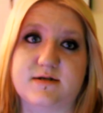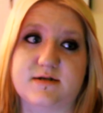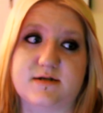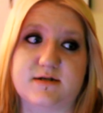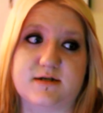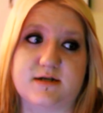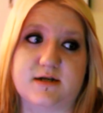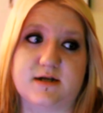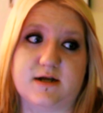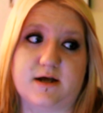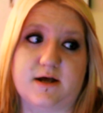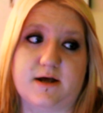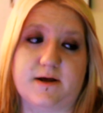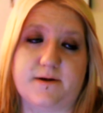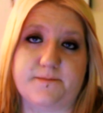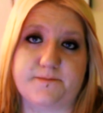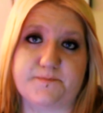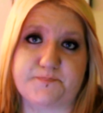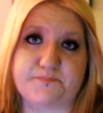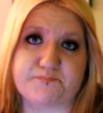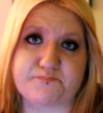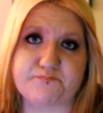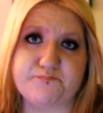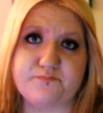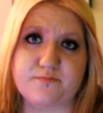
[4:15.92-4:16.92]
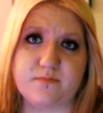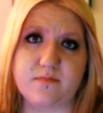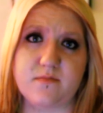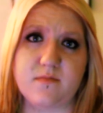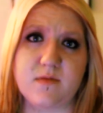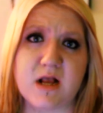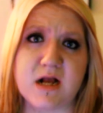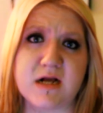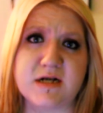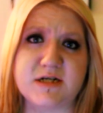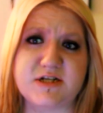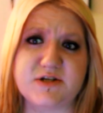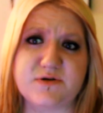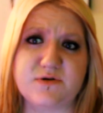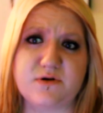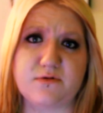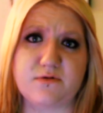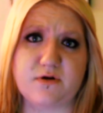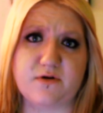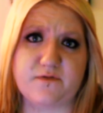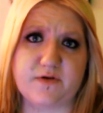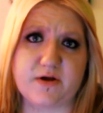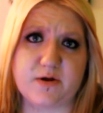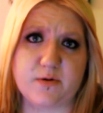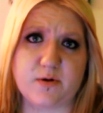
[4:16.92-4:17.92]
to do a
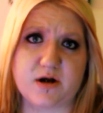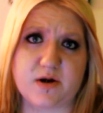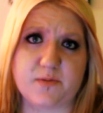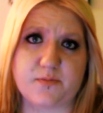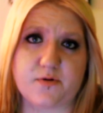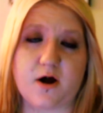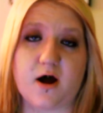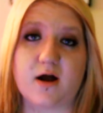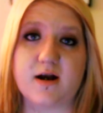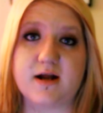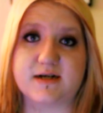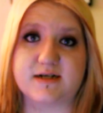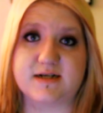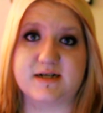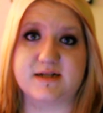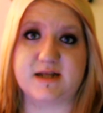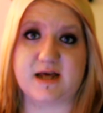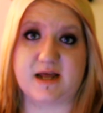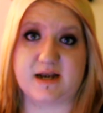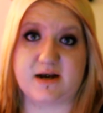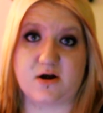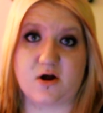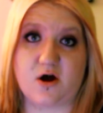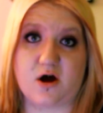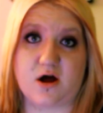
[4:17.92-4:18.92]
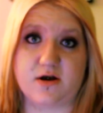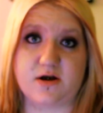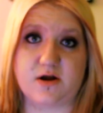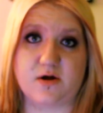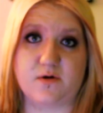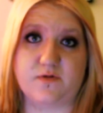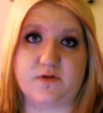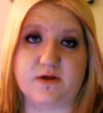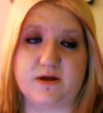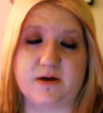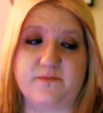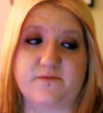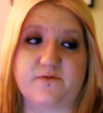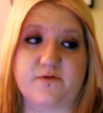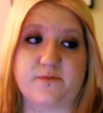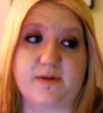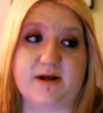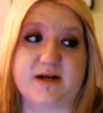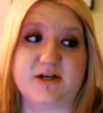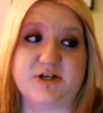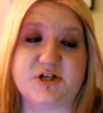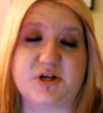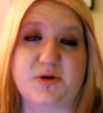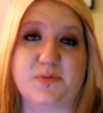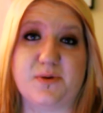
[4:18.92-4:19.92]
review on a product and then not know the
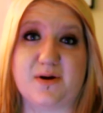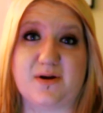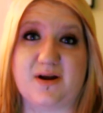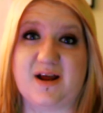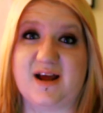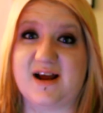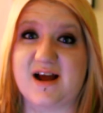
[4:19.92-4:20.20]
information about it.